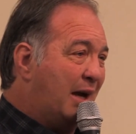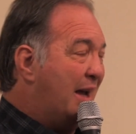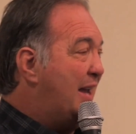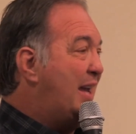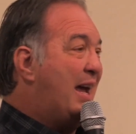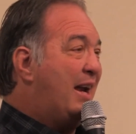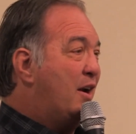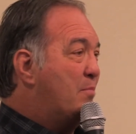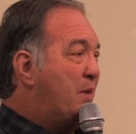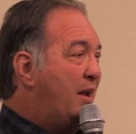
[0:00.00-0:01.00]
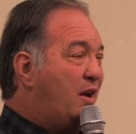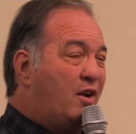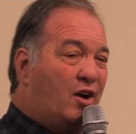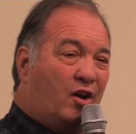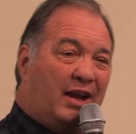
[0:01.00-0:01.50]
He had an
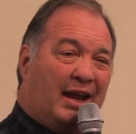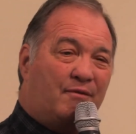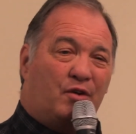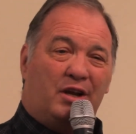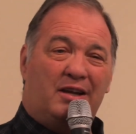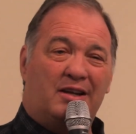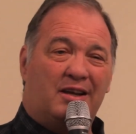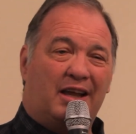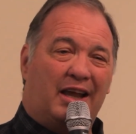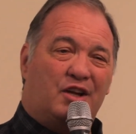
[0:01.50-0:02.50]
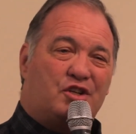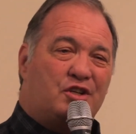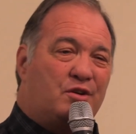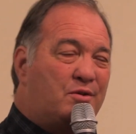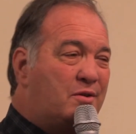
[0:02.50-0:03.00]
opinion on every
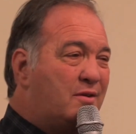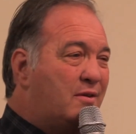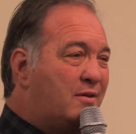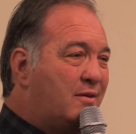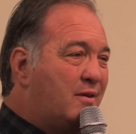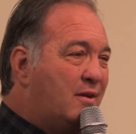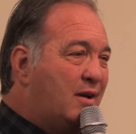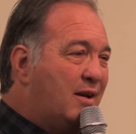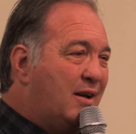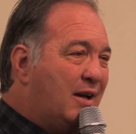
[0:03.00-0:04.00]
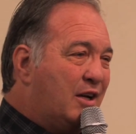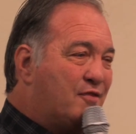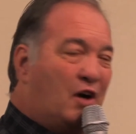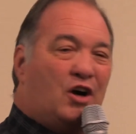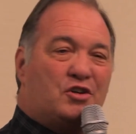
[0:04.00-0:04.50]
issue. As
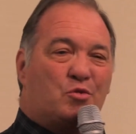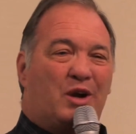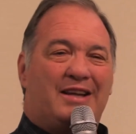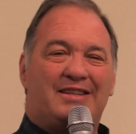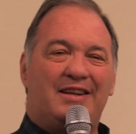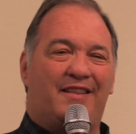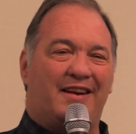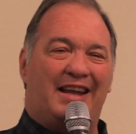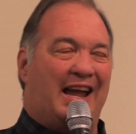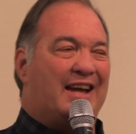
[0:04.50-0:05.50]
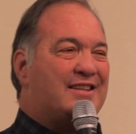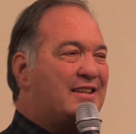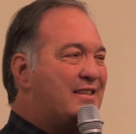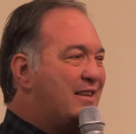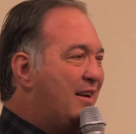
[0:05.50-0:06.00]
far as raising the
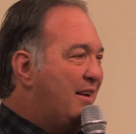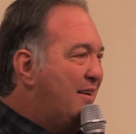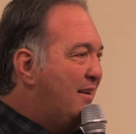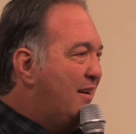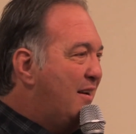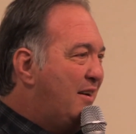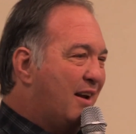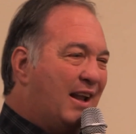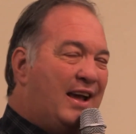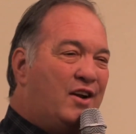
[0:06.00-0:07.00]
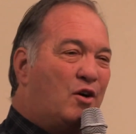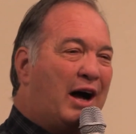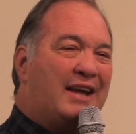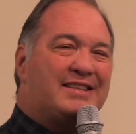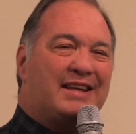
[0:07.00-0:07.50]
taxes in Delano,
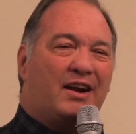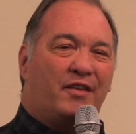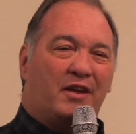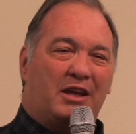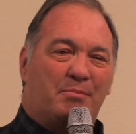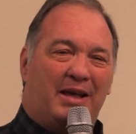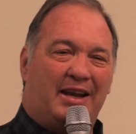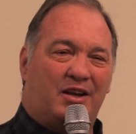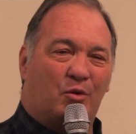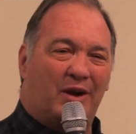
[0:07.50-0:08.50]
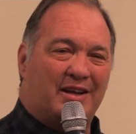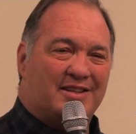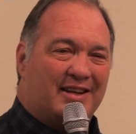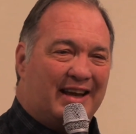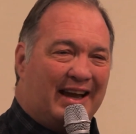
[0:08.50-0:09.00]
I sat on the committee to raise
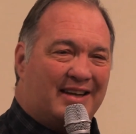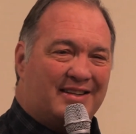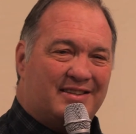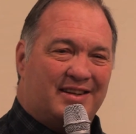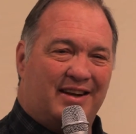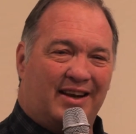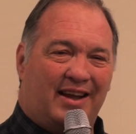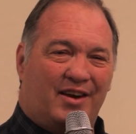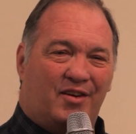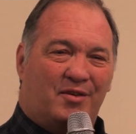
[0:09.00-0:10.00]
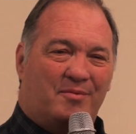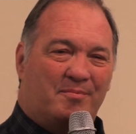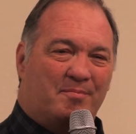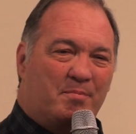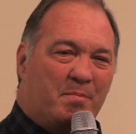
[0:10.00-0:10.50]
the taxes in Delano.
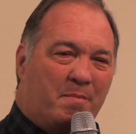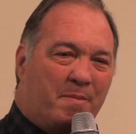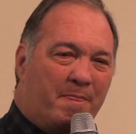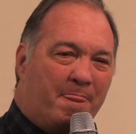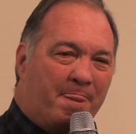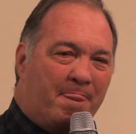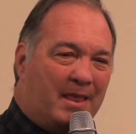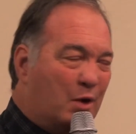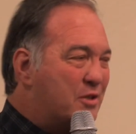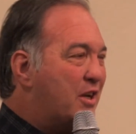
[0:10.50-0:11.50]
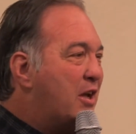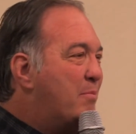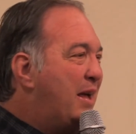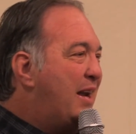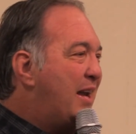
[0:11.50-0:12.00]
It was a
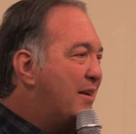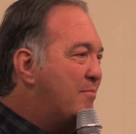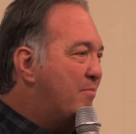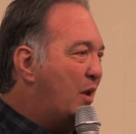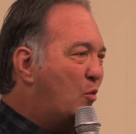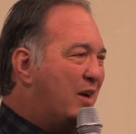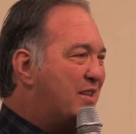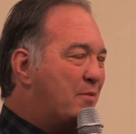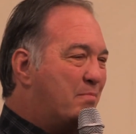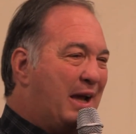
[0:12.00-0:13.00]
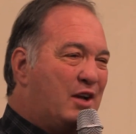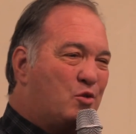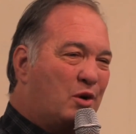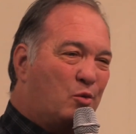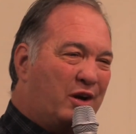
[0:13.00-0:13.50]
committee. It wasn't
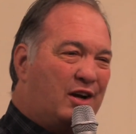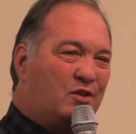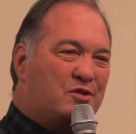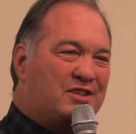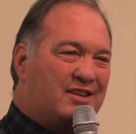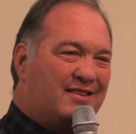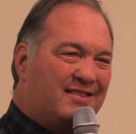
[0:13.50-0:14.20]
Pedro Rios.